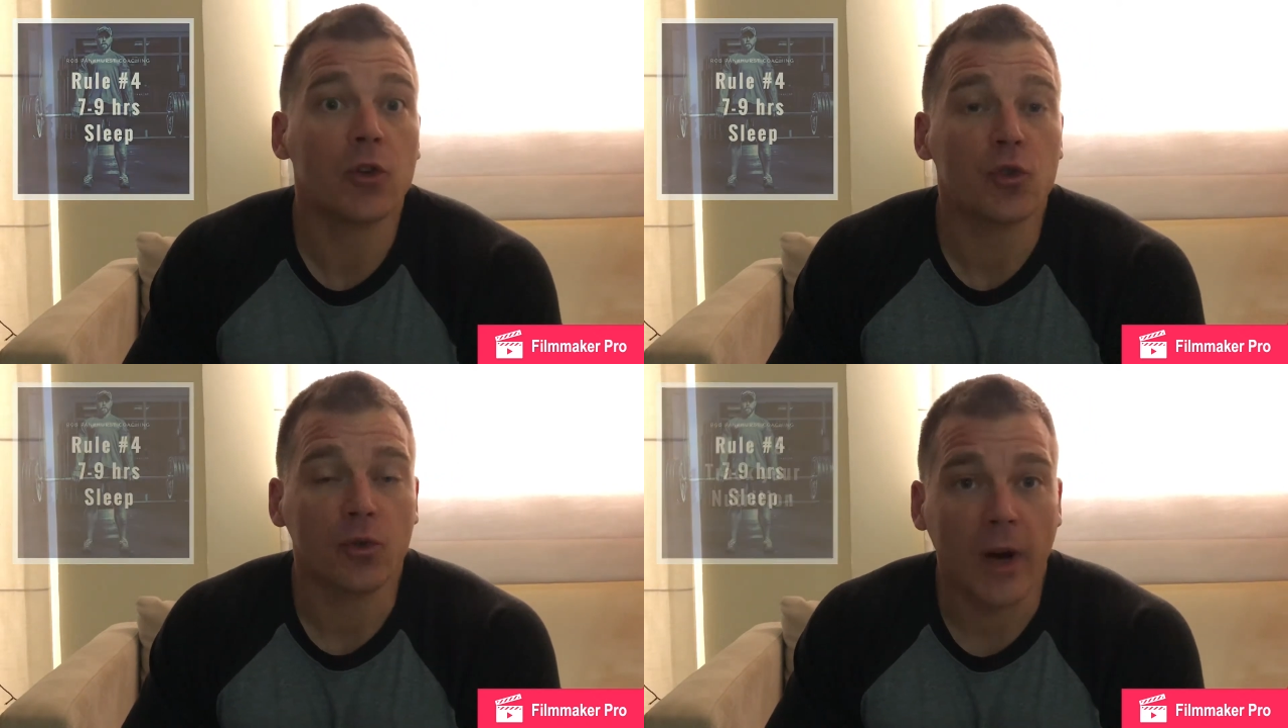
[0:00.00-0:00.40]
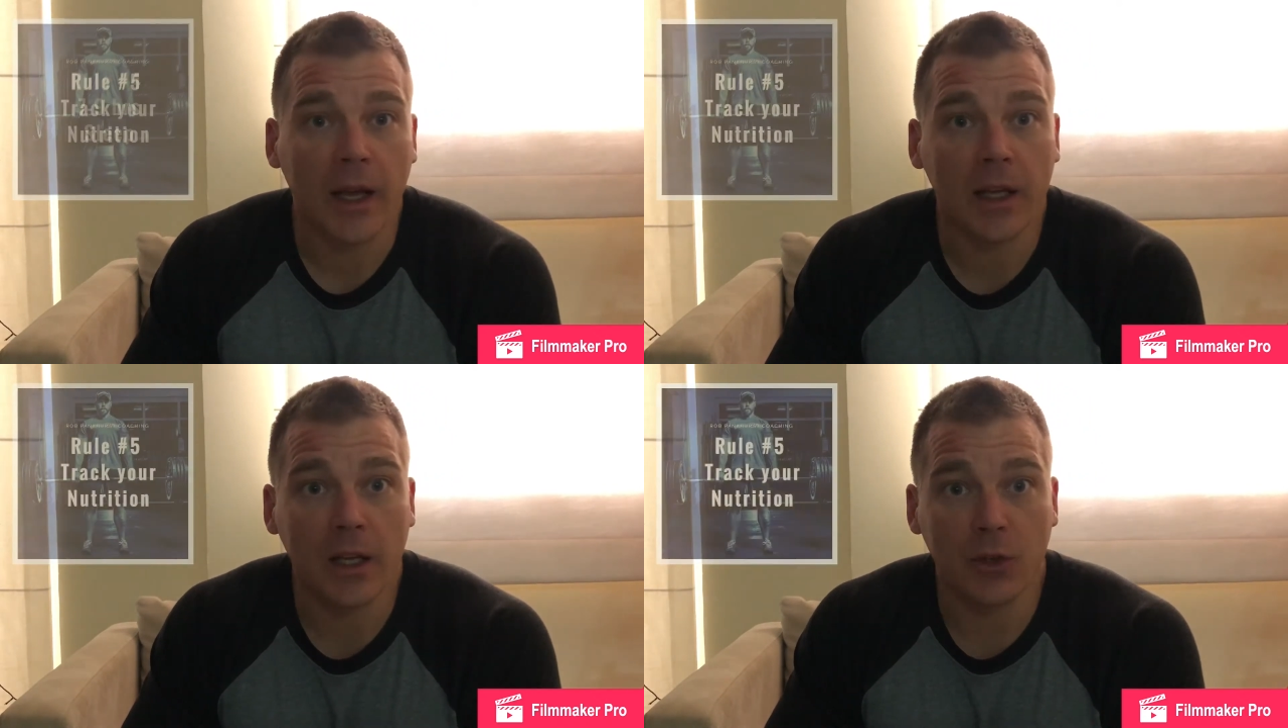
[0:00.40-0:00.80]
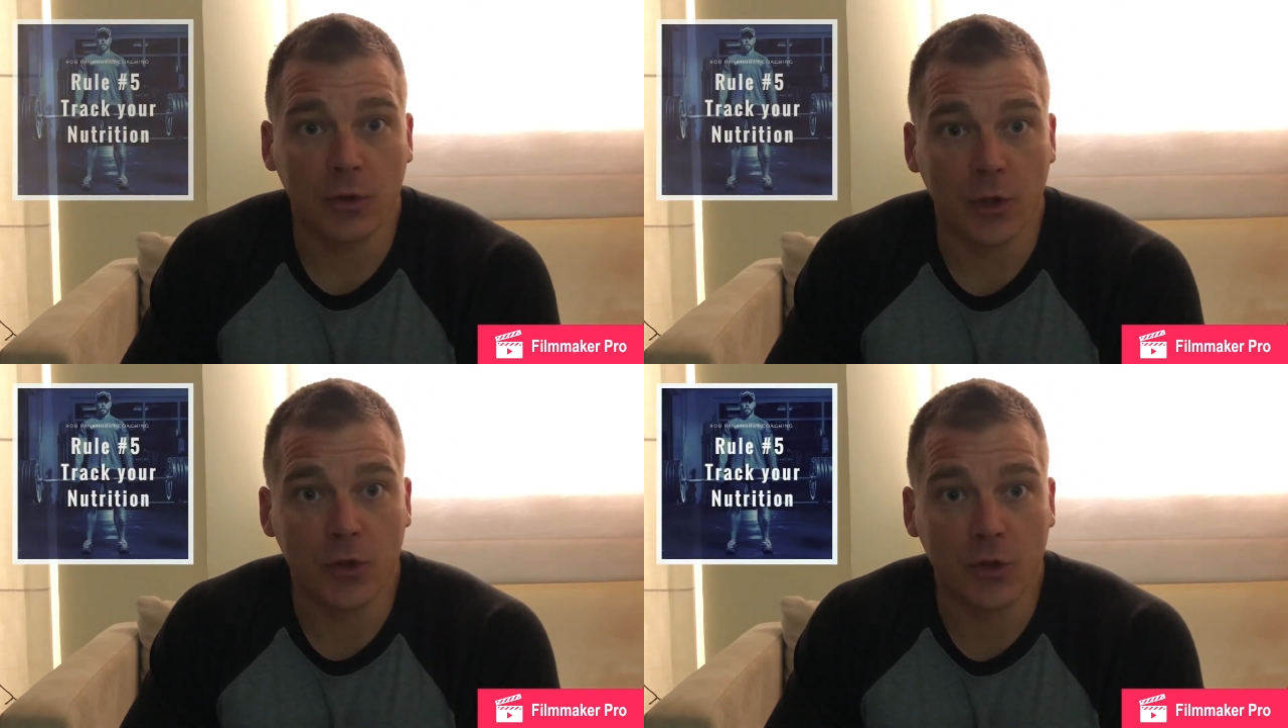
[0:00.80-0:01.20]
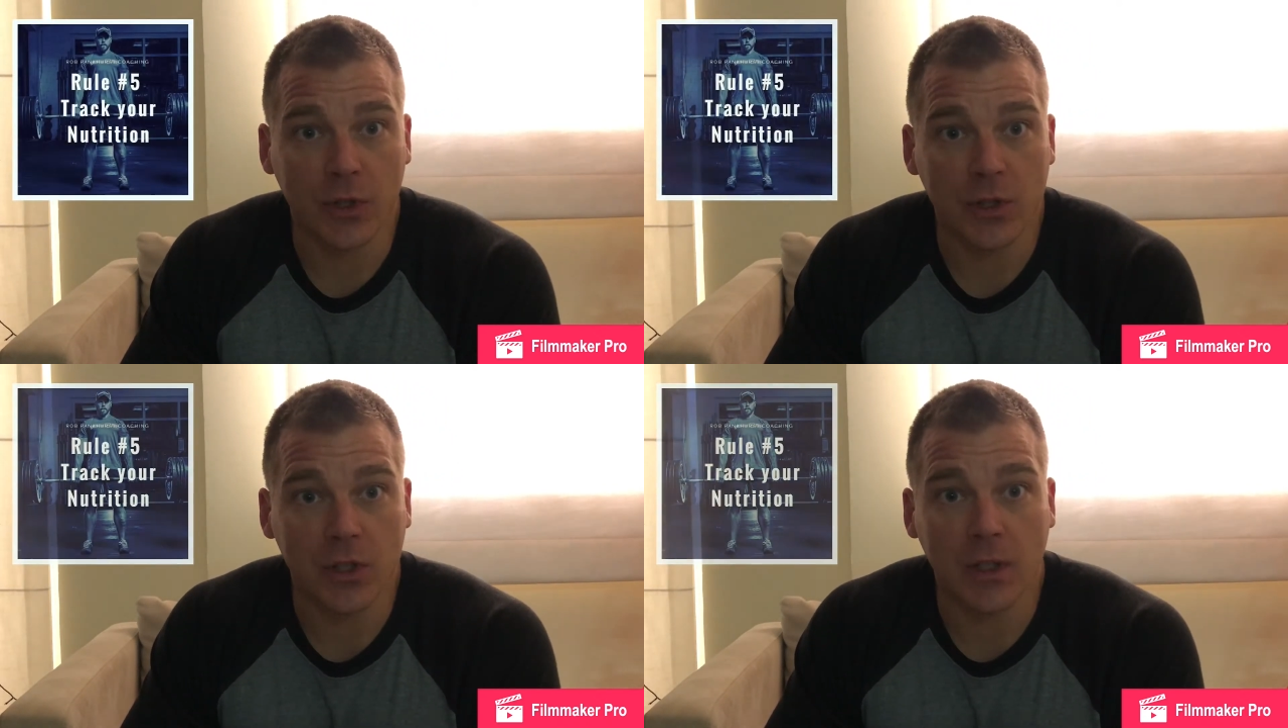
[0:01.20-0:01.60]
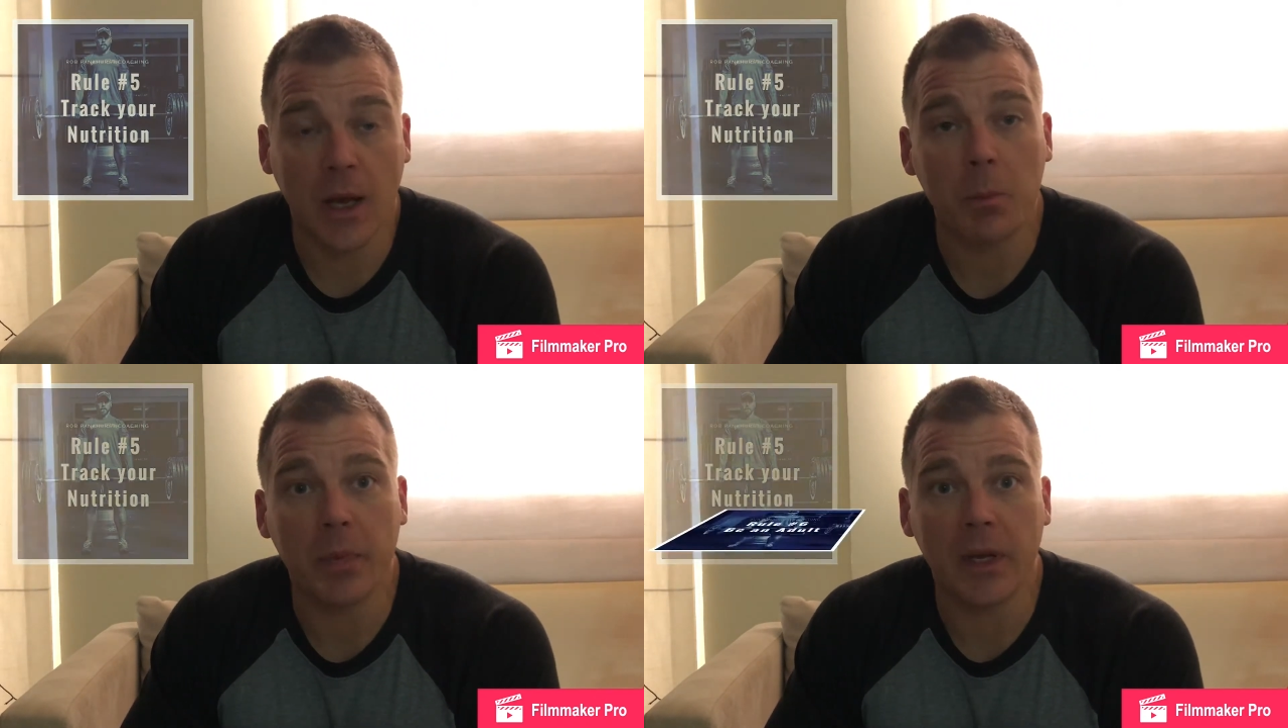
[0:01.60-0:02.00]
tracking your nutrition,
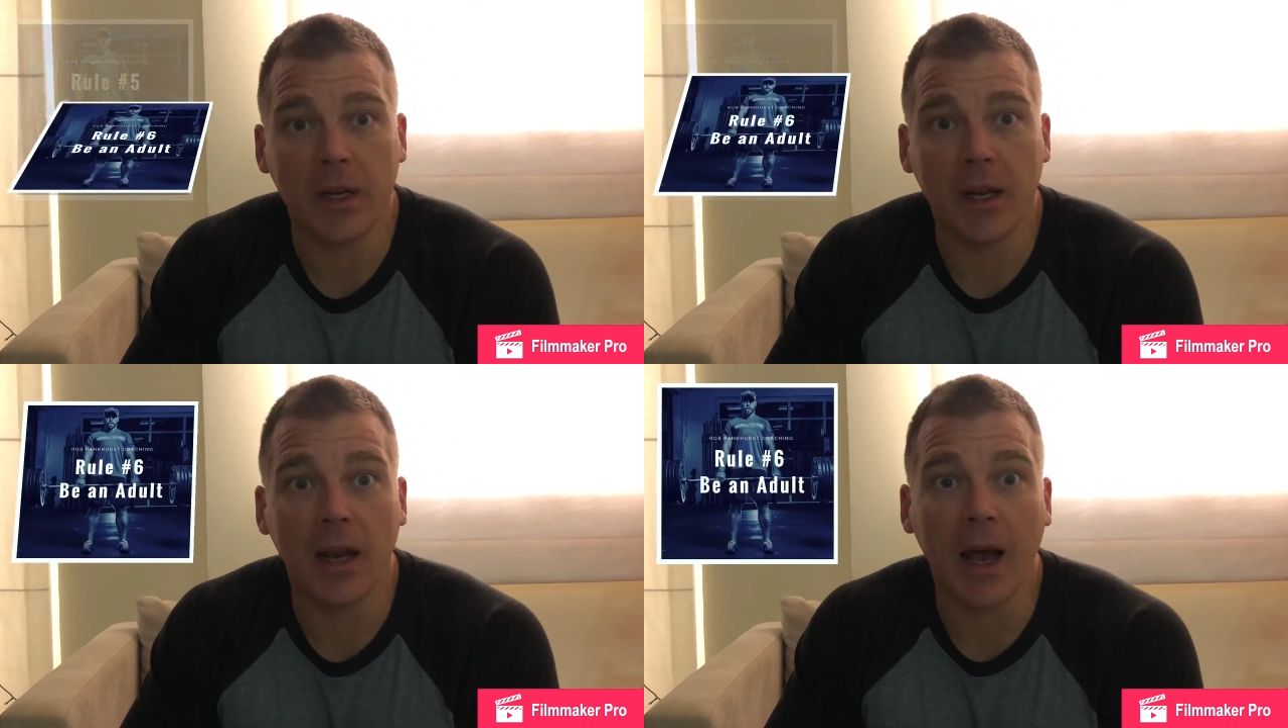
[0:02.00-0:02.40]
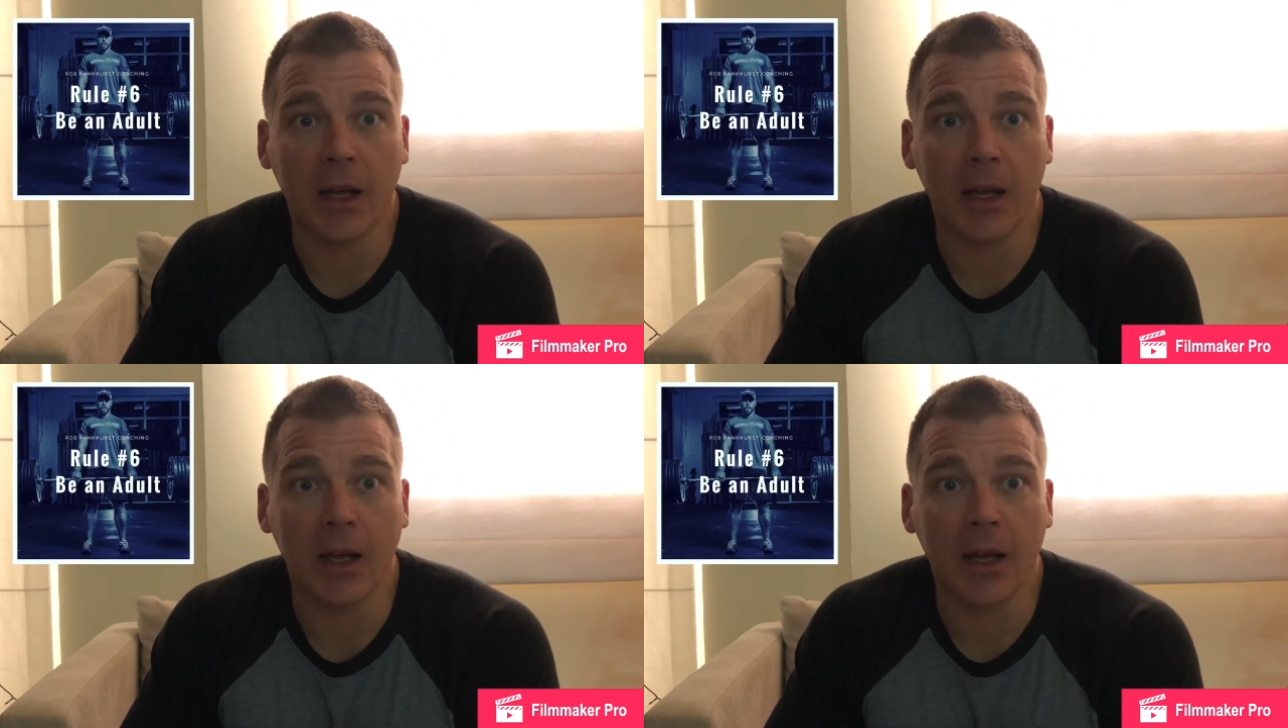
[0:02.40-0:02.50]
and being an